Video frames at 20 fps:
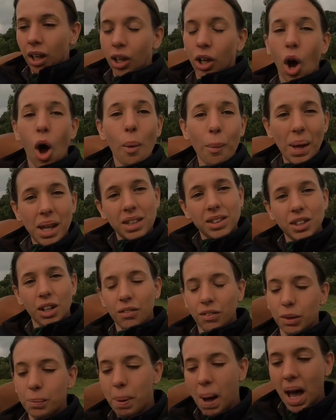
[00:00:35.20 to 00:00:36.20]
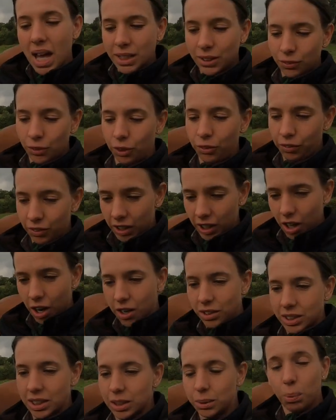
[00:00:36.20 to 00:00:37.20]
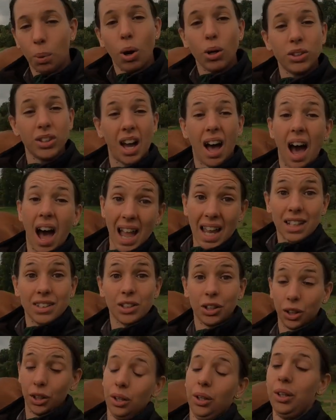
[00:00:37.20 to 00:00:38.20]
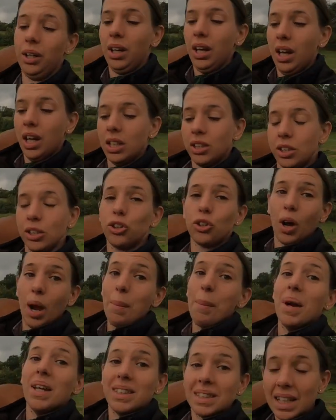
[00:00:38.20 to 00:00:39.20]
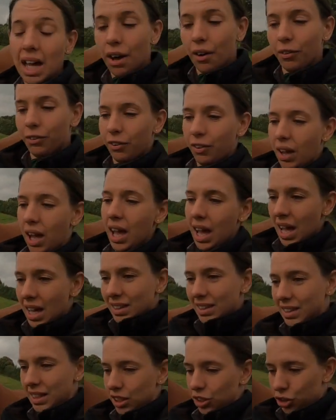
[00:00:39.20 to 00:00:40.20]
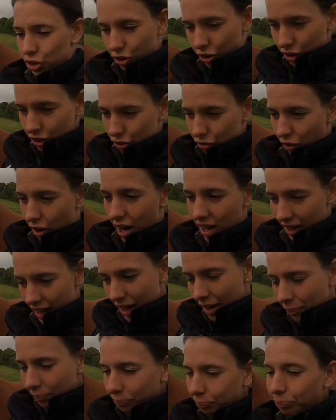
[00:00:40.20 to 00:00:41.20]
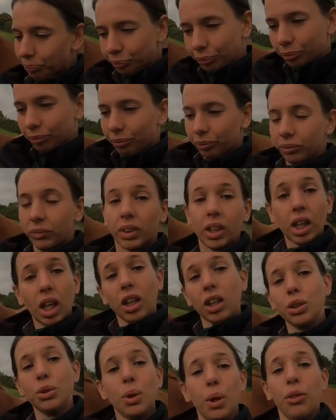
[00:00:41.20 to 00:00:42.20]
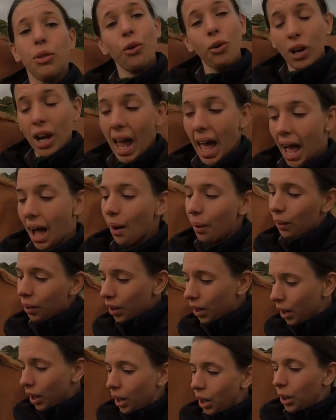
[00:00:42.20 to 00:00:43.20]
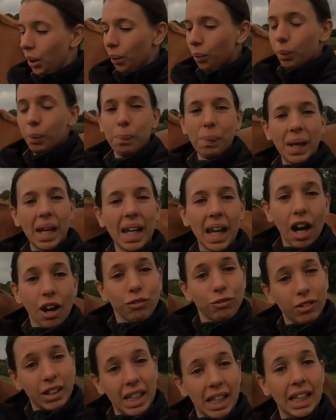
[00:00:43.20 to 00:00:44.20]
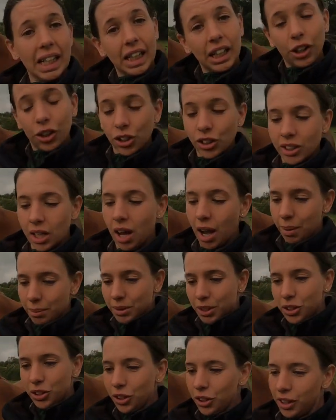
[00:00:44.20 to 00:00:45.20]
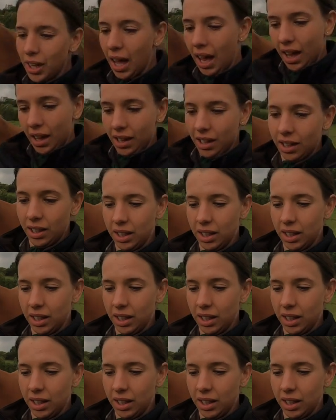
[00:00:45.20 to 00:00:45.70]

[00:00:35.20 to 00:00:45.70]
comments over the past few videos is what do I do to train myself as an endurance rider? So I thought now would be a really good time to do that